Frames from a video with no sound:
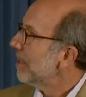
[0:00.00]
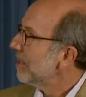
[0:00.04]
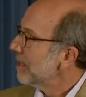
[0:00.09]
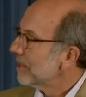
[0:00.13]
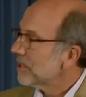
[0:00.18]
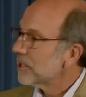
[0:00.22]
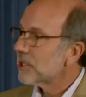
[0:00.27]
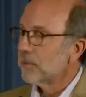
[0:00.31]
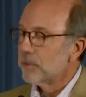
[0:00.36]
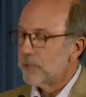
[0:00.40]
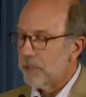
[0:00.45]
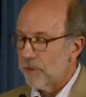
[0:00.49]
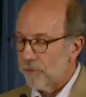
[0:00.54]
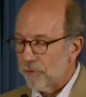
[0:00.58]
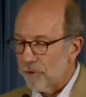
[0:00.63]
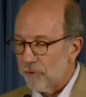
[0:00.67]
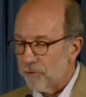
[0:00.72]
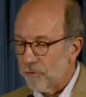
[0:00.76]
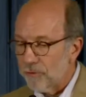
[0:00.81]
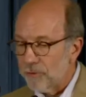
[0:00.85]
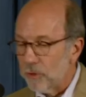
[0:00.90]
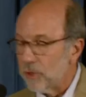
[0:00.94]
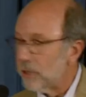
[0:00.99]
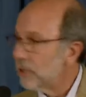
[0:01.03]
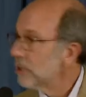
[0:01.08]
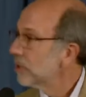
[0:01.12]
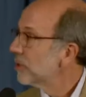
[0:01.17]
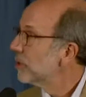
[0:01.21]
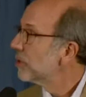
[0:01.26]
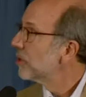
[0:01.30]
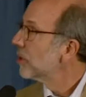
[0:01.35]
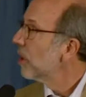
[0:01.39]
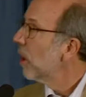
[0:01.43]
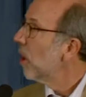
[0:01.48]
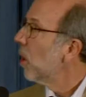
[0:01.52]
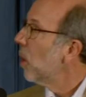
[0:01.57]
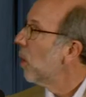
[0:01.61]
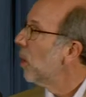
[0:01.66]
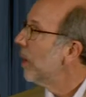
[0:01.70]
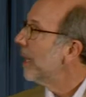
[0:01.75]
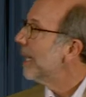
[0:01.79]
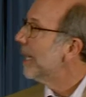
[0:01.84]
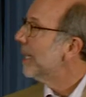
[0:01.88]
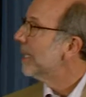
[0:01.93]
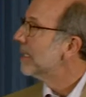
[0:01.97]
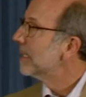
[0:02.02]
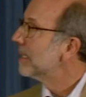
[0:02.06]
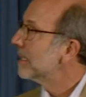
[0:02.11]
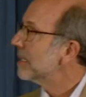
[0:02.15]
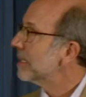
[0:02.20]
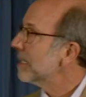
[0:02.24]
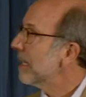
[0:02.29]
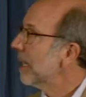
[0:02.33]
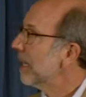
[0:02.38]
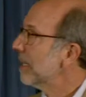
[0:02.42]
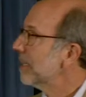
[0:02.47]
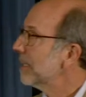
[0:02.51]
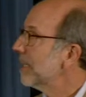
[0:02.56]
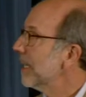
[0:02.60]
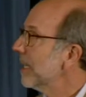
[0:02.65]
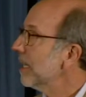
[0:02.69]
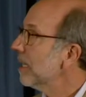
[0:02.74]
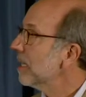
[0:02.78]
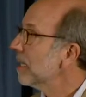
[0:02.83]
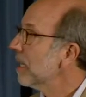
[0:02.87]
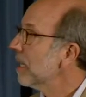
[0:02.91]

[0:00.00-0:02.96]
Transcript: Some different first. So it's taking